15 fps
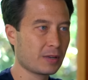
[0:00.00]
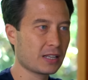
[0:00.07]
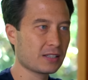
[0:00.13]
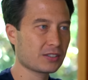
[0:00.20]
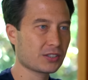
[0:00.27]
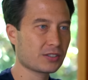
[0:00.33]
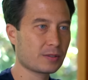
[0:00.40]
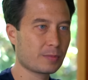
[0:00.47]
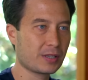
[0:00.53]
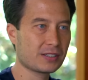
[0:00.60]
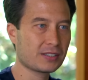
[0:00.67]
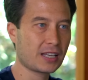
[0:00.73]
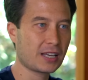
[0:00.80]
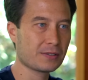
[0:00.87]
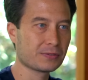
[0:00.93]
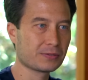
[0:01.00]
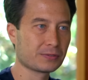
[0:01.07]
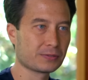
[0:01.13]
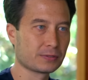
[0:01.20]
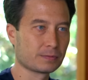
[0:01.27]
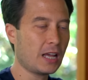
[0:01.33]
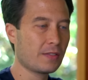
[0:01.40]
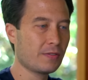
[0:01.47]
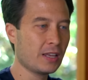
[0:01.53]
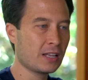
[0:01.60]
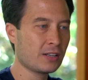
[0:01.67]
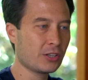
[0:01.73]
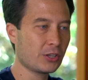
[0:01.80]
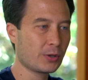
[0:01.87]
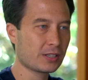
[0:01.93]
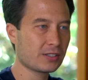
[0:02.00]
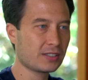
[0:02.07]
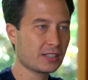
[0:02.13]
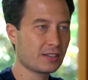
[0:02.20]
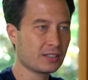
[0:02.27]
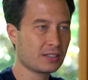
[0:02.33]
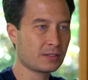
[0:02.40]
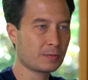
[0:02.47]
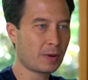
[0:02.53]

minutes just to be safe. And then you can see this is